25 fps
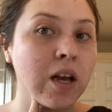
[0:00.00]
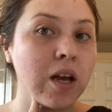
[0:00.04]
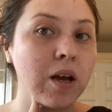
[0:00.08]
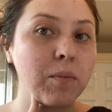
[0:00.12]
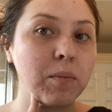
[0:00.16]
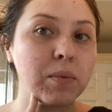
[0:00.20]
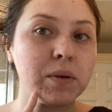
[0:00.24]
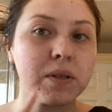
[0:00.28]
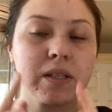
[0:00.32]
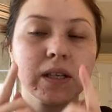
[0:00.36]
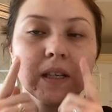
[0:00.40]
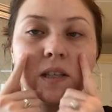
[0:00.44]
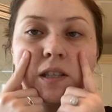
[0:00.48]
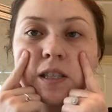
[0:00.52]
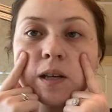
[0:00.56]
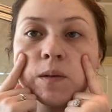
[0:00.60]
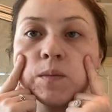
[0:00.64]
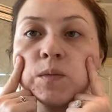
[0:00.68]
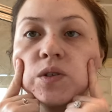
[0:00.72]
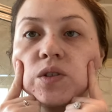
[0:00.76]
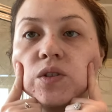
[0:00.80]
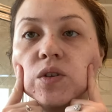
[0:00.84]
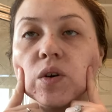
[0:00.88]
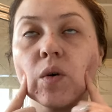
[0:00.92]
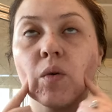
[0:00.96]
but since I'm
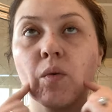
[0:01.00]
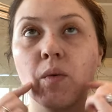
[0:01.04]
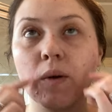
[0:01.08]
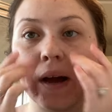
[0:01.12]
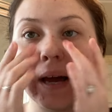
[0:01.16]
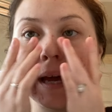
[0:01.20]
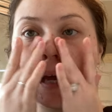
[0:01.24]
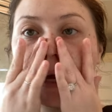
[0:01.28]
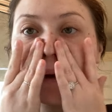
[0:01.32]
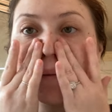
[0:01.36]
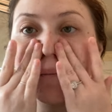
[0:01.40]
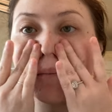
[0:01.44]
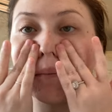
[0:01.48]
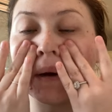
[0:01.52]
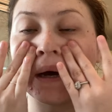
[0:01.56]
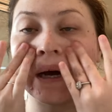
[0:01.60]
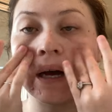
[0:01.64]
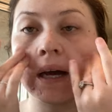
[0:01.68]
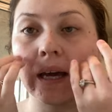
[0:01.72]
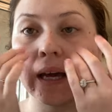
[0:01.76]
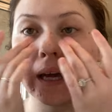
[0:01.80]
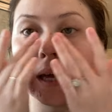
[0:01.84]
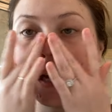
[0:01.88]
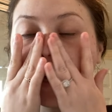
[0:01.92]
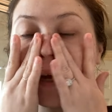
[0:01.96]
so white,
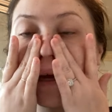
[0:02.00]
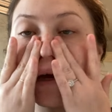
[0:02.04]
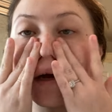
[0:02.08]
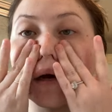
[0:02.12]
my